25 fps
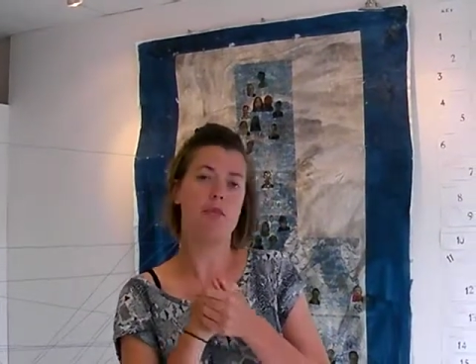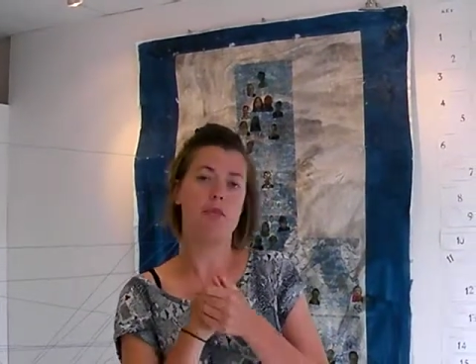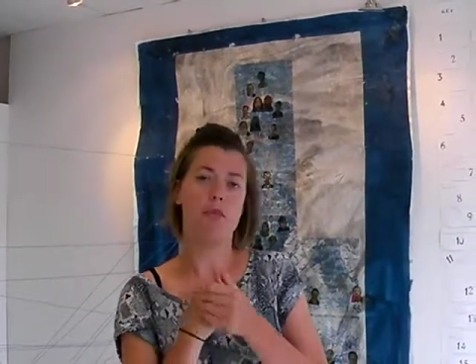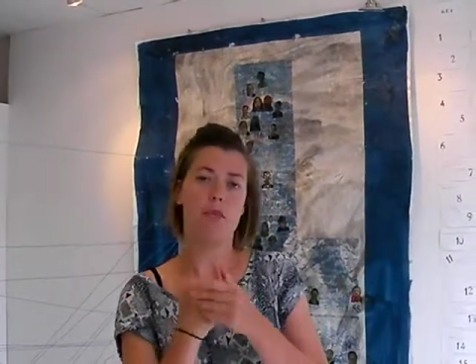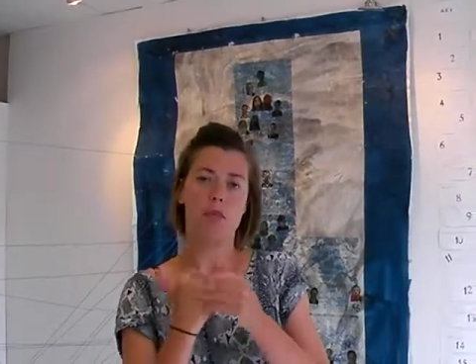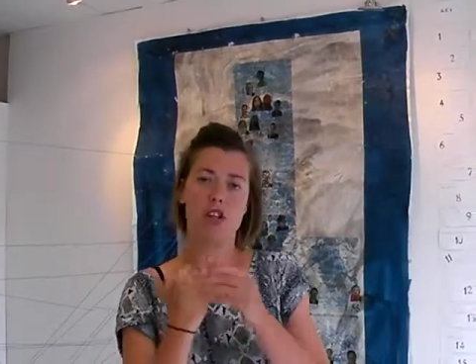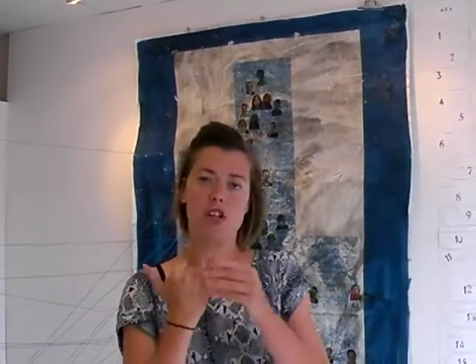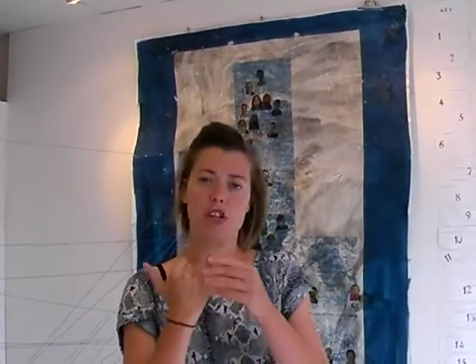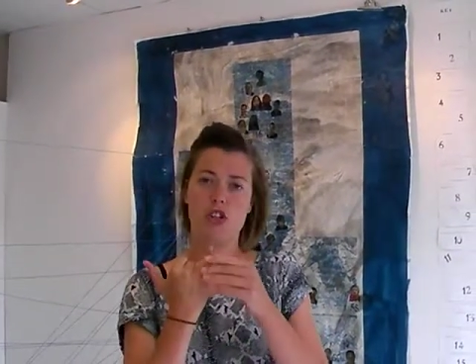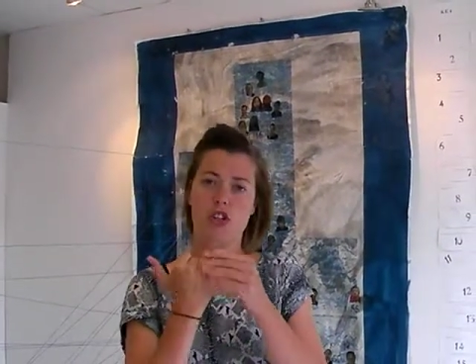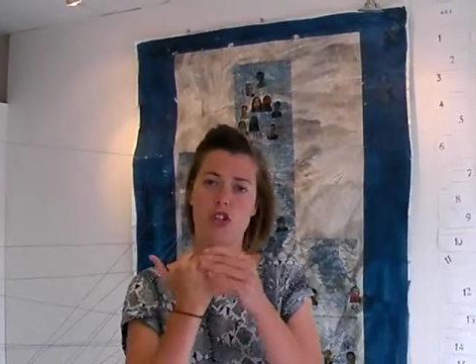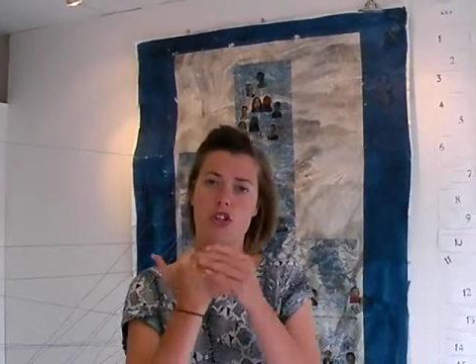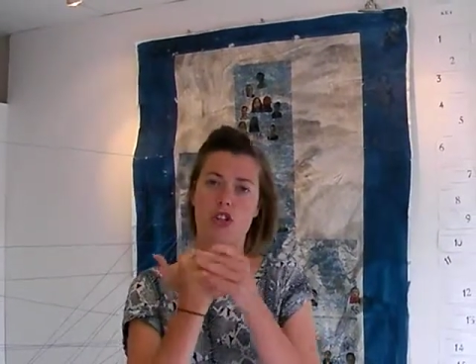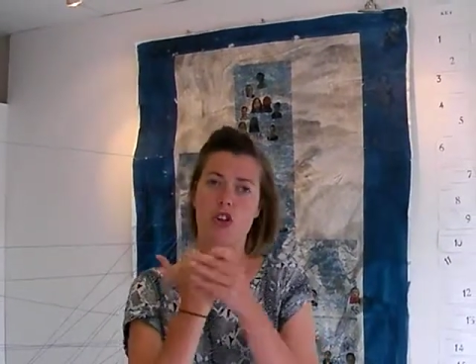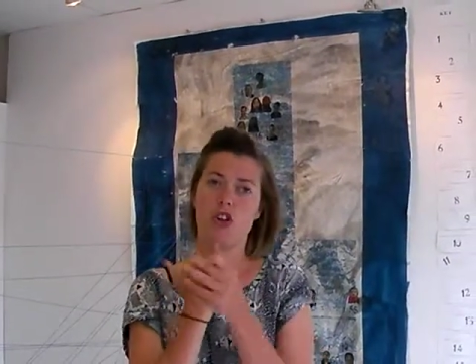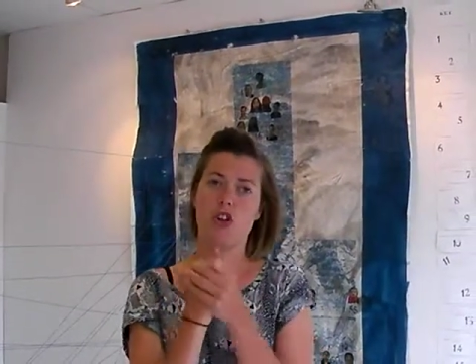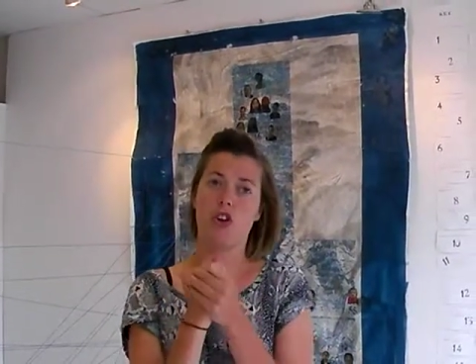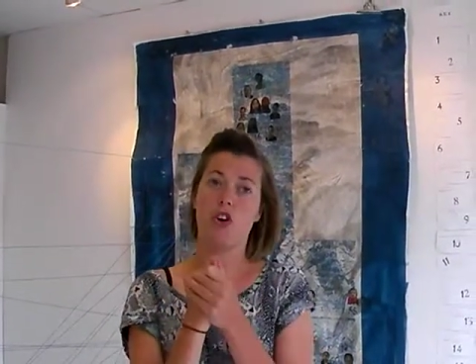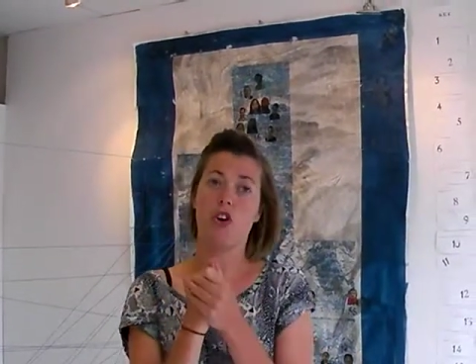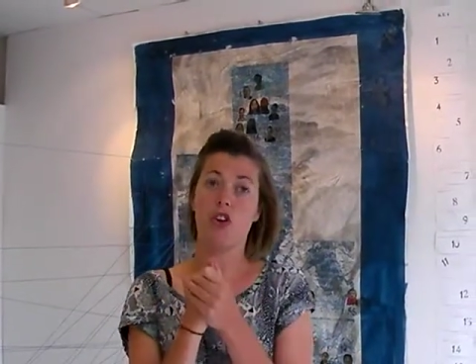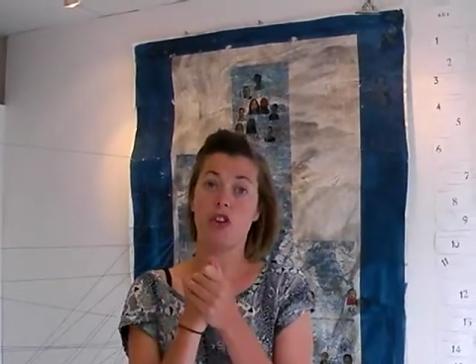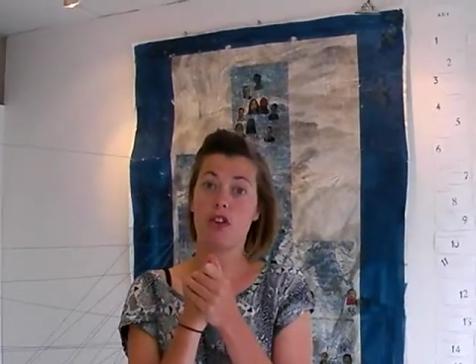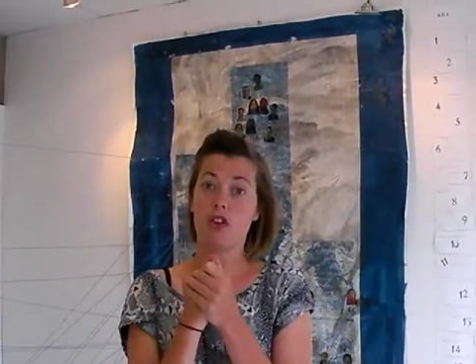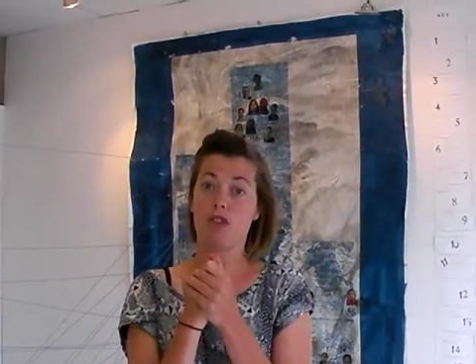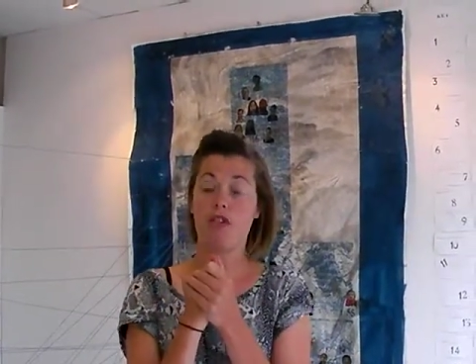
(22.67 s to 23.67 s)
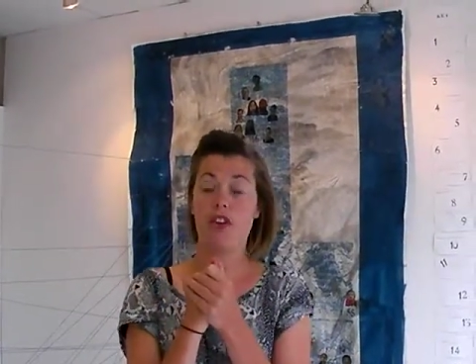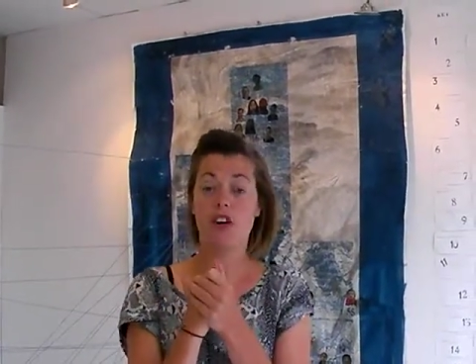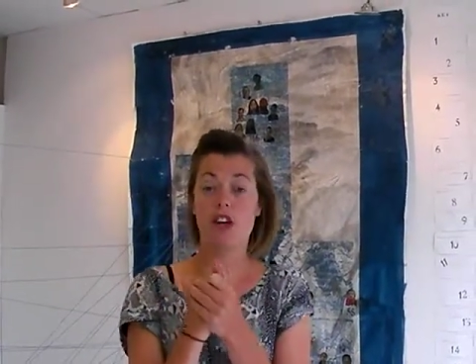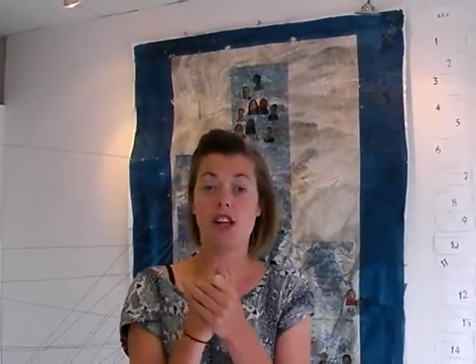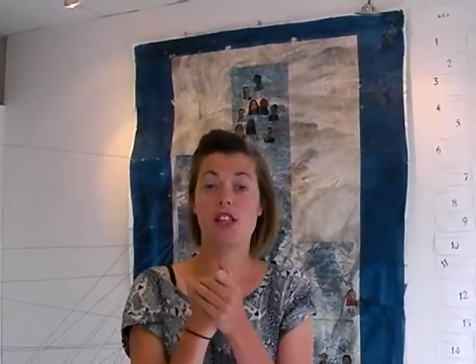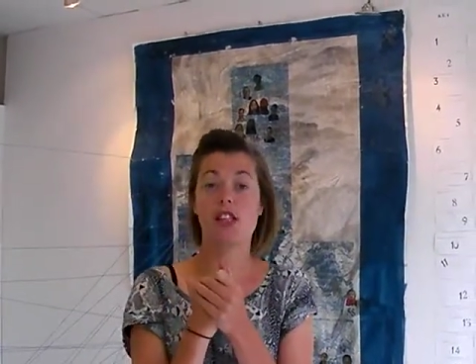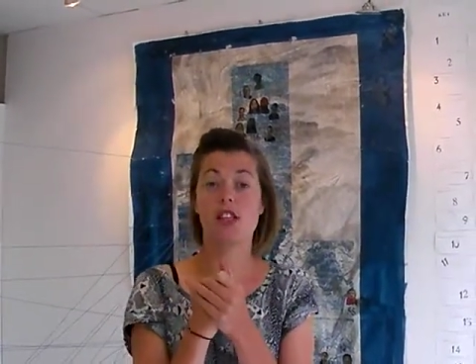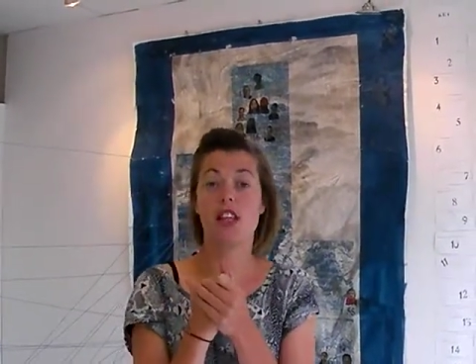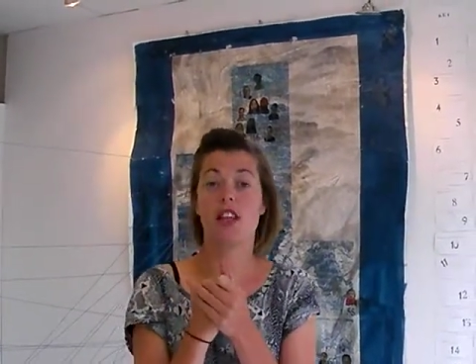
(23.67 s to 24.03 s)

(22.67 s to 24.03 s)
which on the first